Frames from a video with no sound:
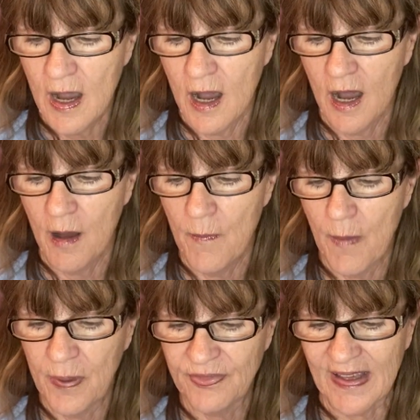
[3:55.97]

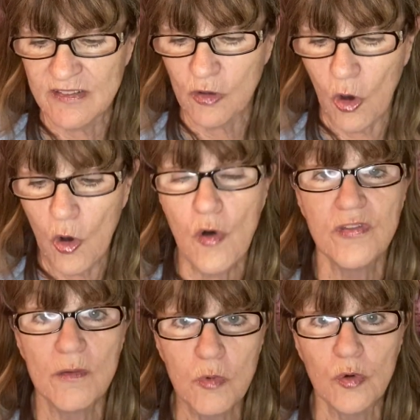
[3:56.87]
But that's all
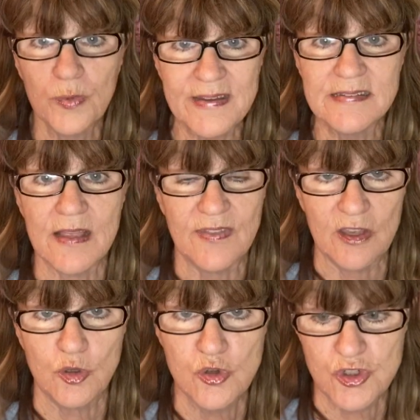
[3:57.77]
the more reason
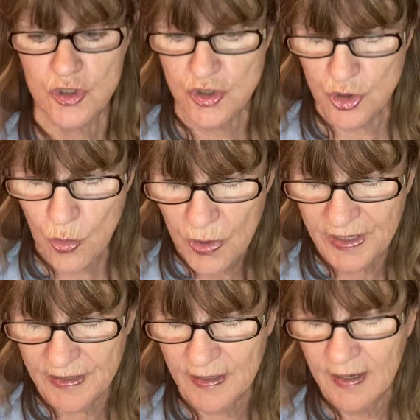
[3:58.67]
that you should
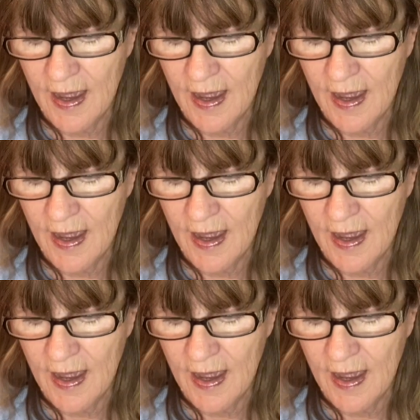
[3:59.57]
join.